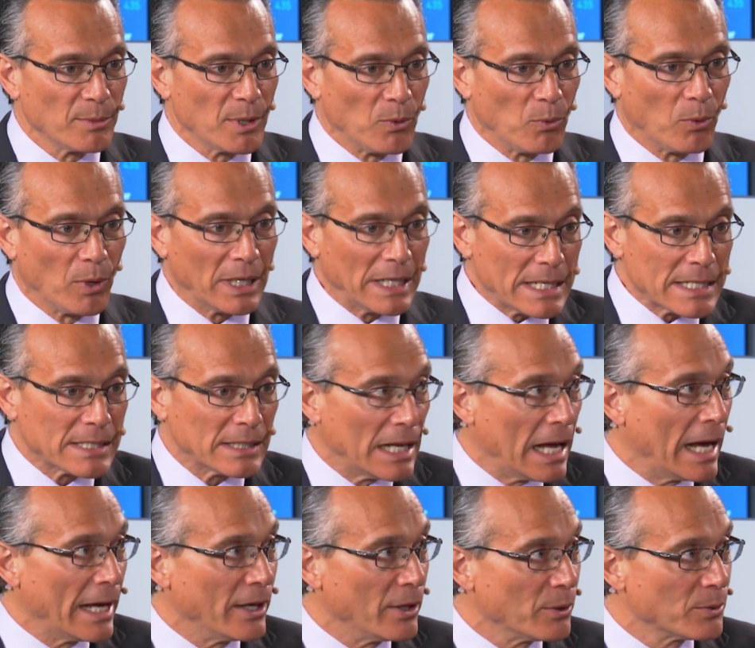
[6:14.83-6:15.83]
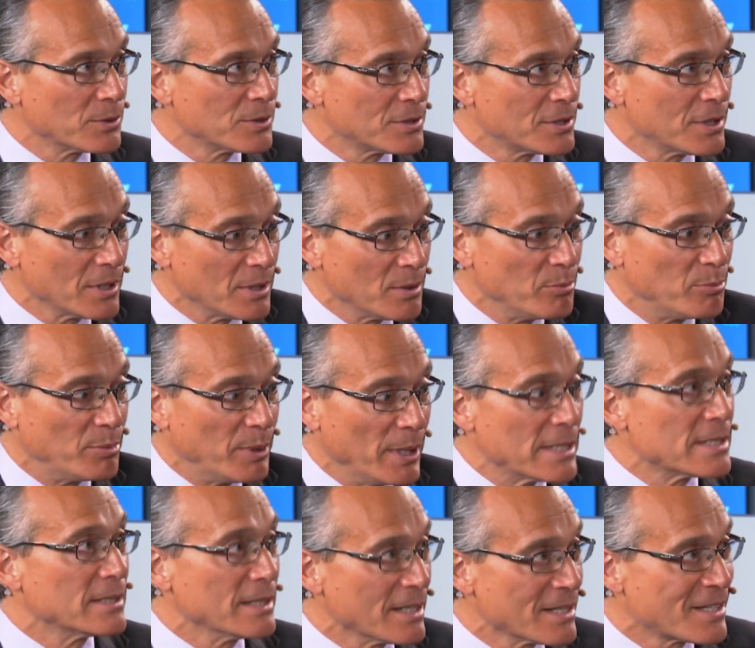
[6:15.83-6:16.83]
I mean, what is an IoT
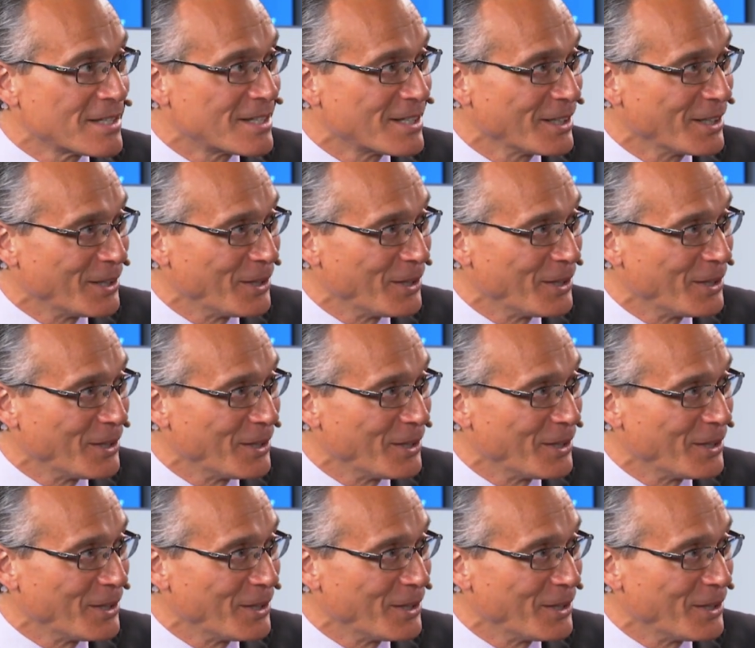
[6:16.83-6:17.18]
business?